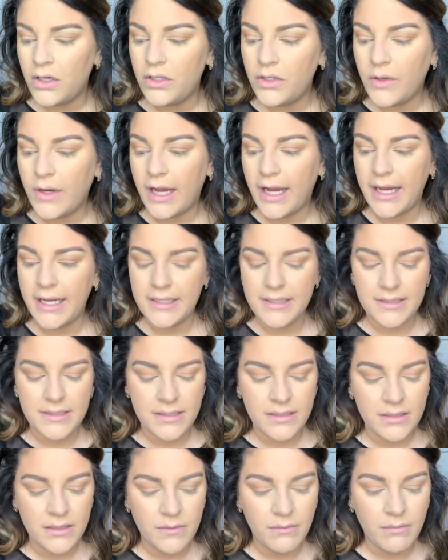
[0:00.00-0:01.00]
You guys,
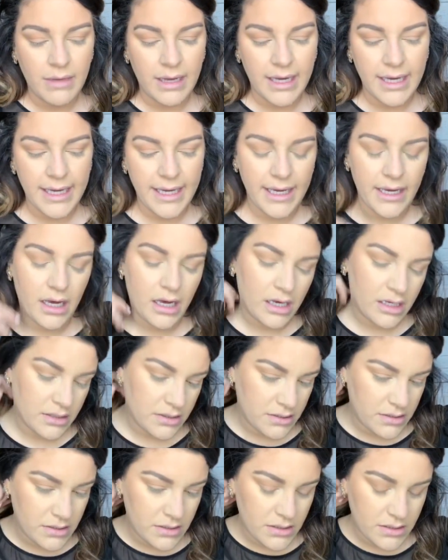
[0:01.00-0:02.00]
my
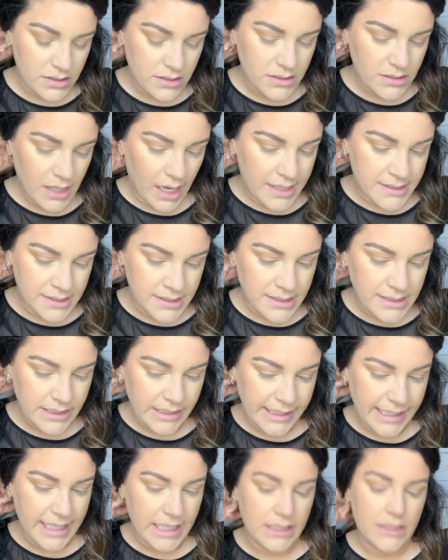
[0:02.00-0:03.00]
cousin
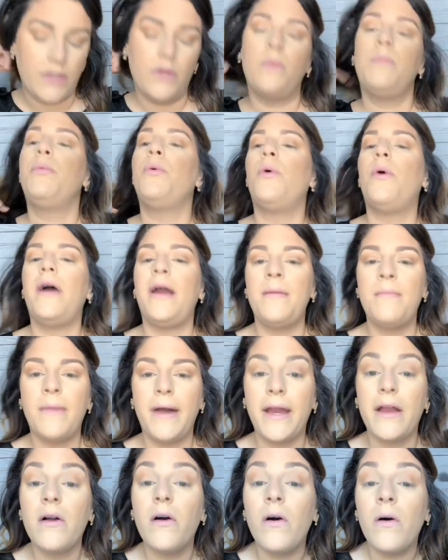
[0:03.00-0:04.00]
Sarah had a little boy,
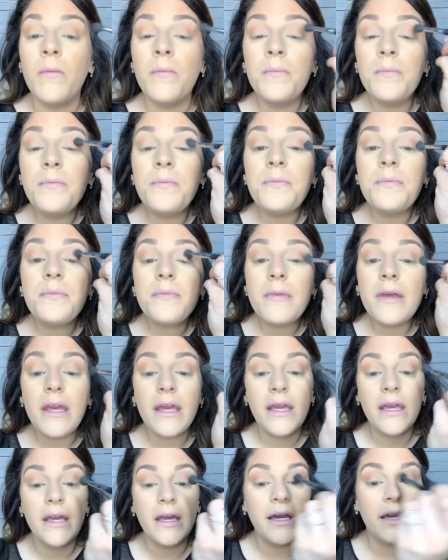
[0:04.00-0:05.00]
Michael,
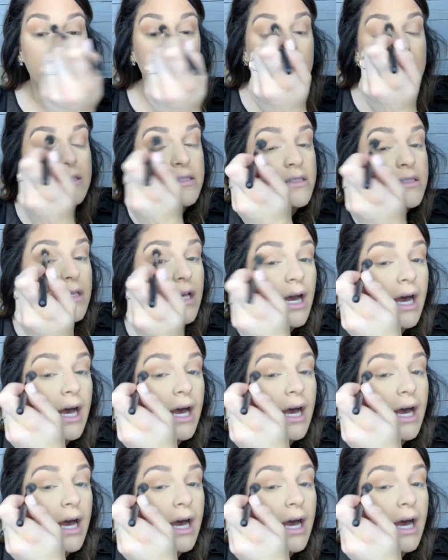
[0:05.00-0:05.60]
and